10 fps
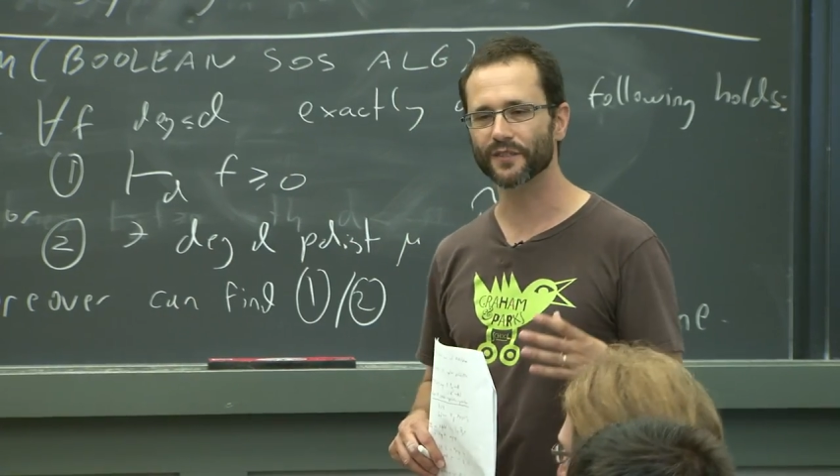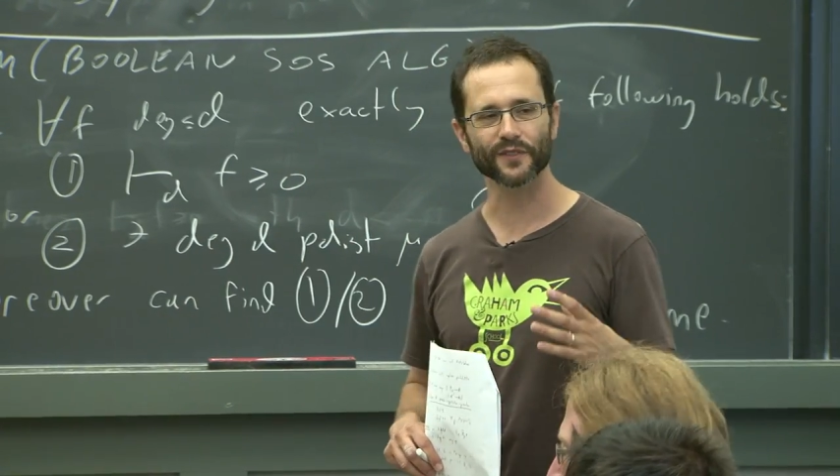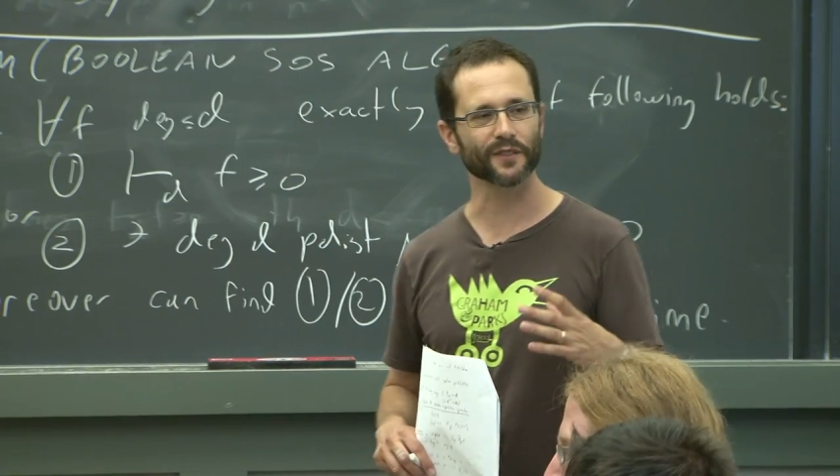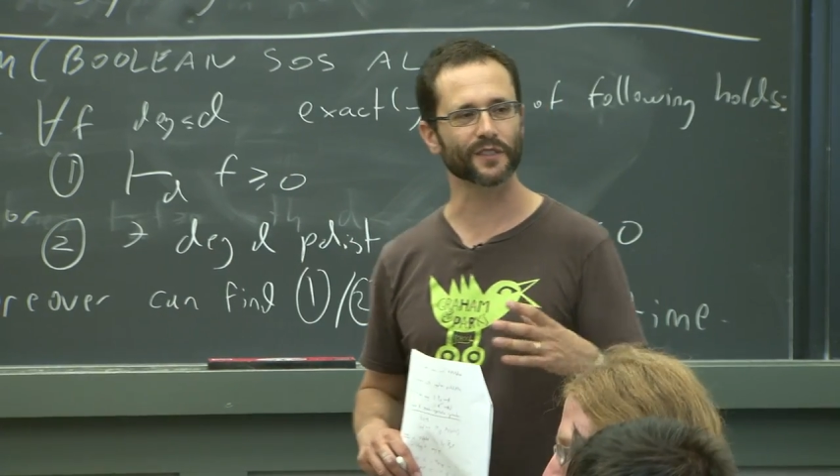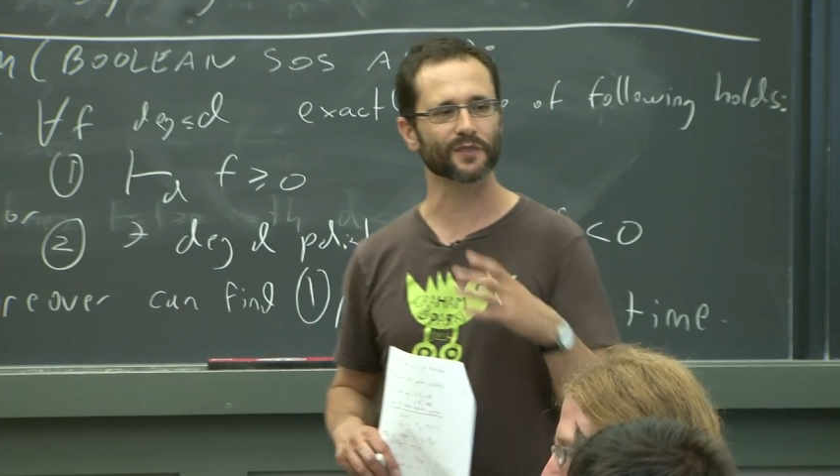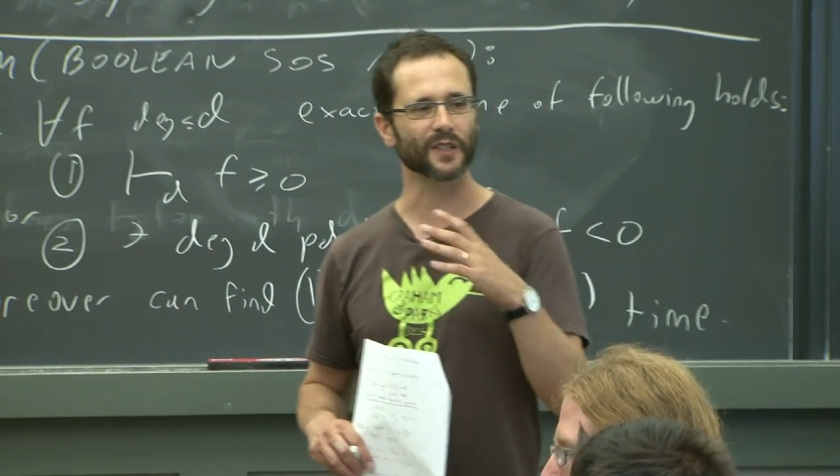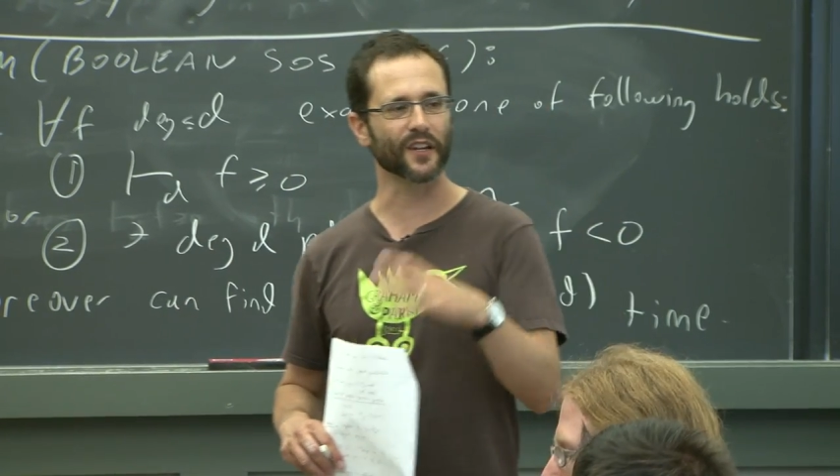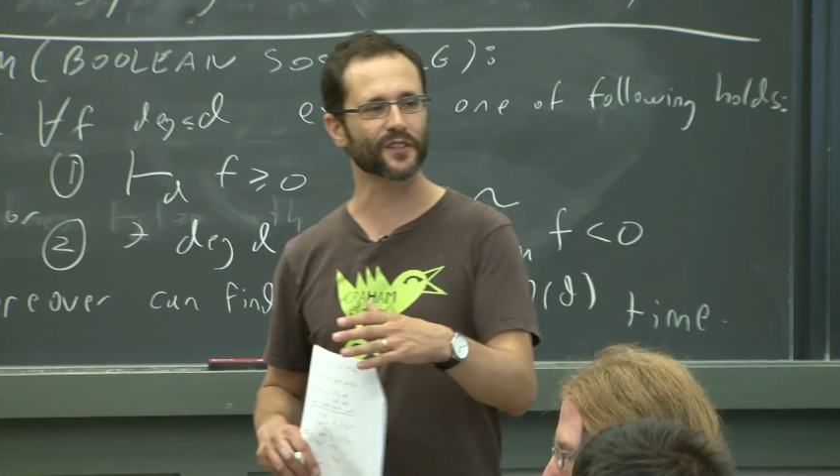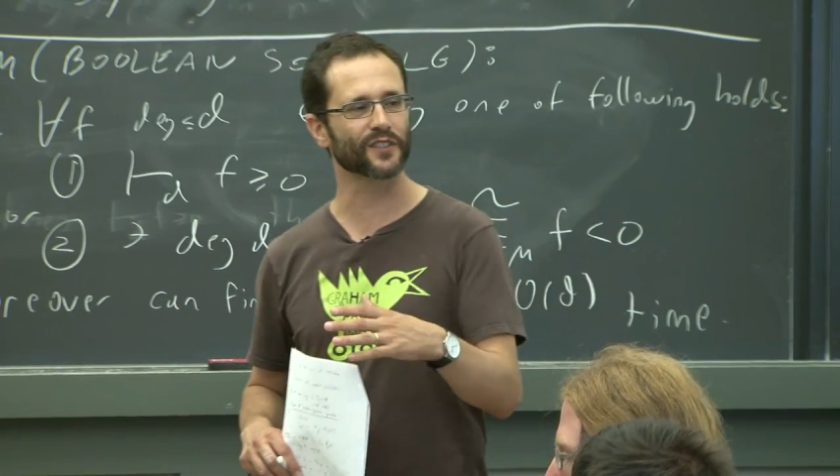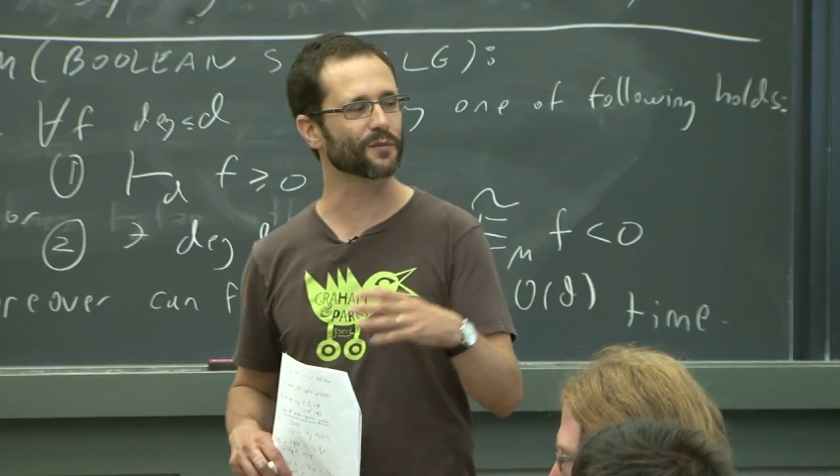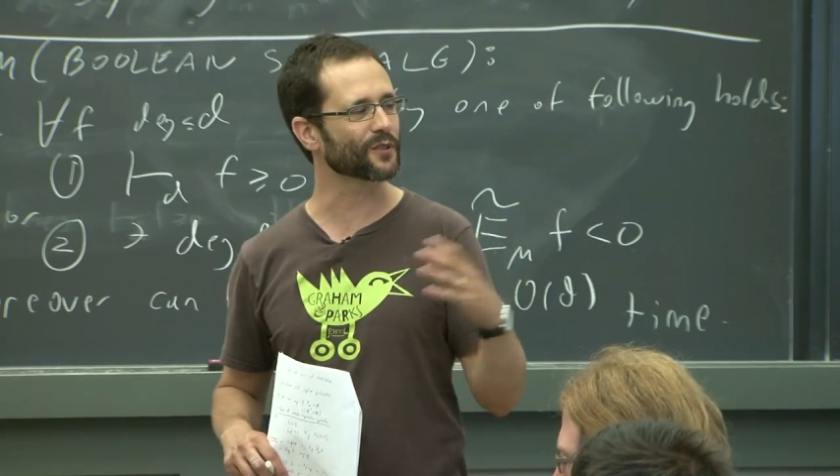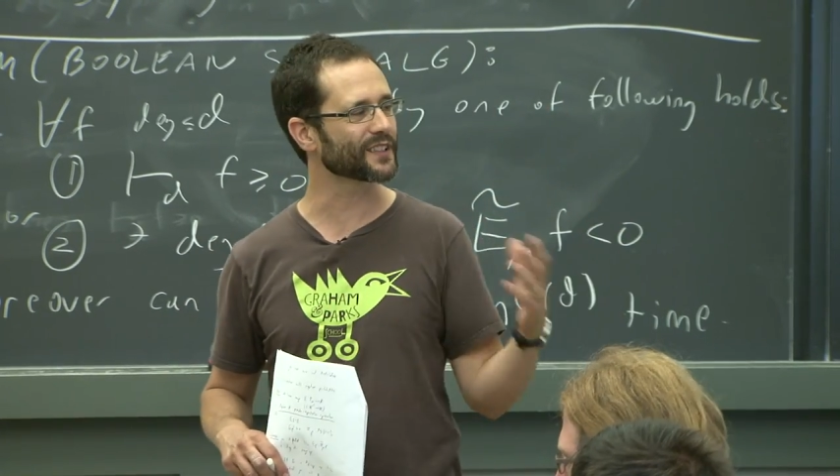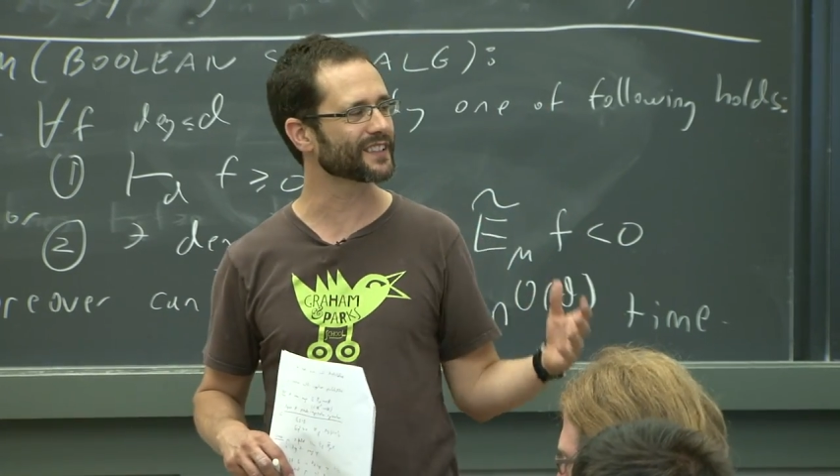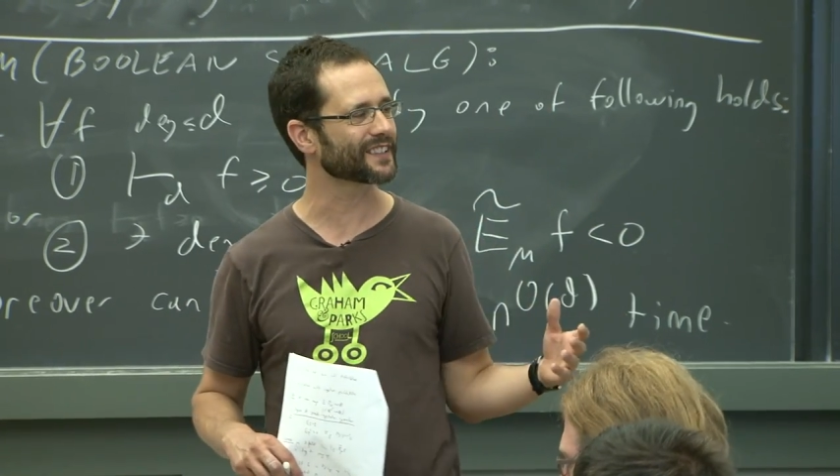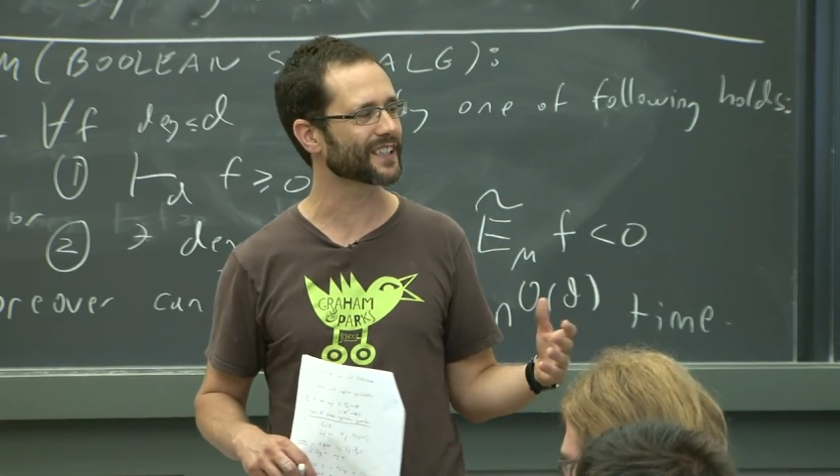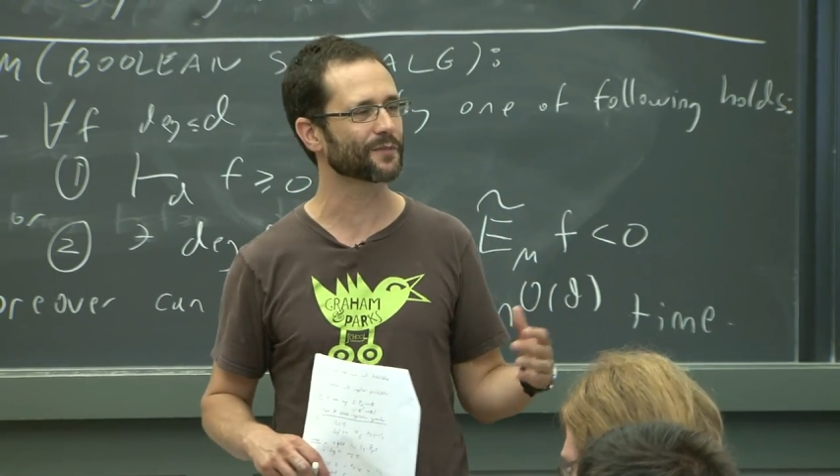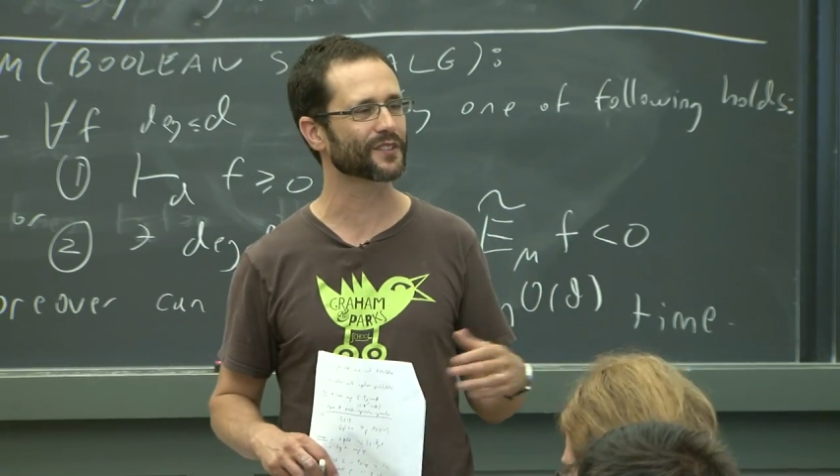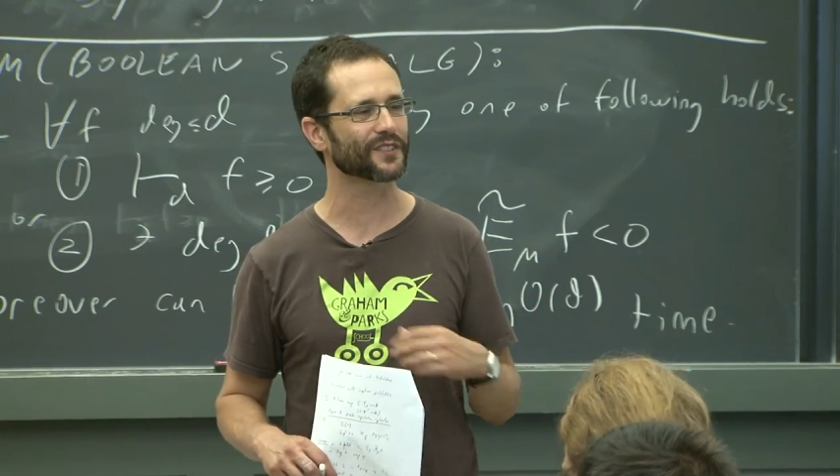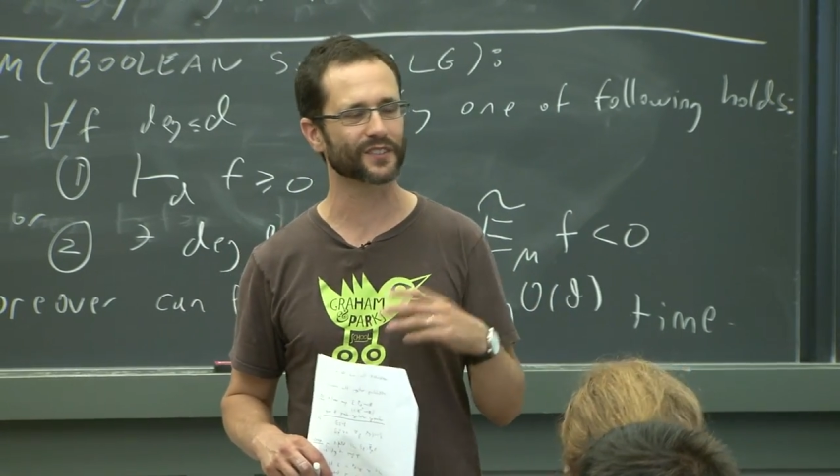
if, if it hurts you more than it helps you,